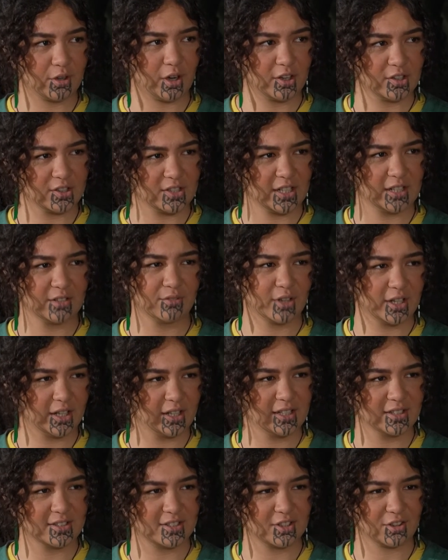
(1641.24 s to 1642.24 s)
content, where
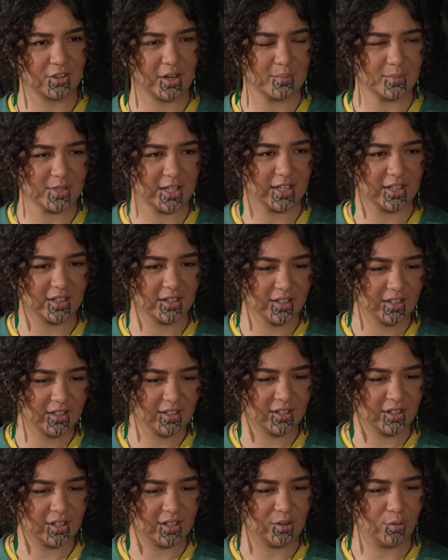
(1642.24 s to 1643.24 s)
Instagram's like,
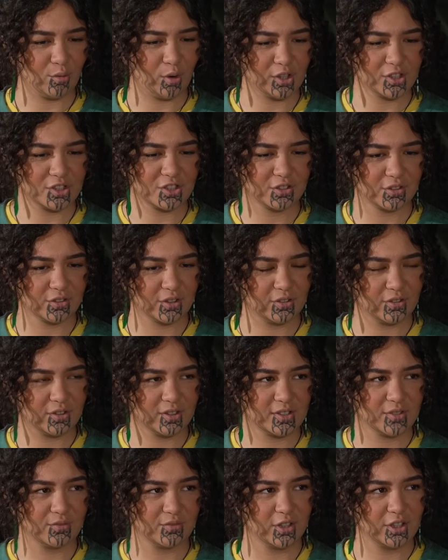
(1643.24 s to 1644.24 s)
watch
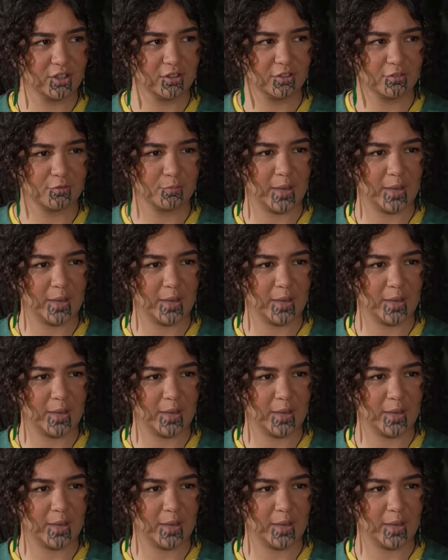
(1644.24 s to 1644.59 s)
this video of